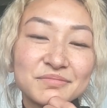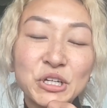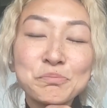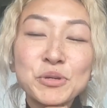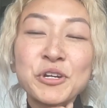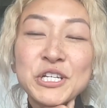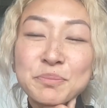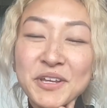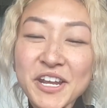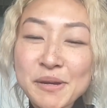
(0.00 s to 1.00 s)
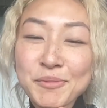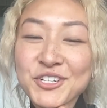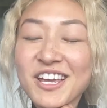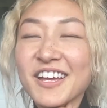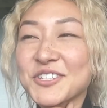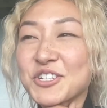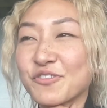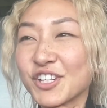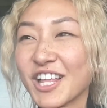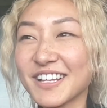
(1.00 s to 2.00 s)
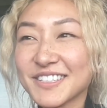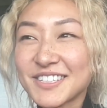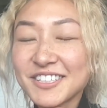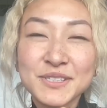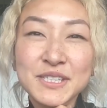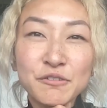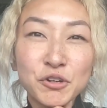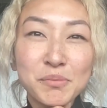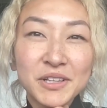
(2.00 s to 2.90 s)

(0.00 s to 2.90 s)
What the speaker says: The compute has been amortized over the last several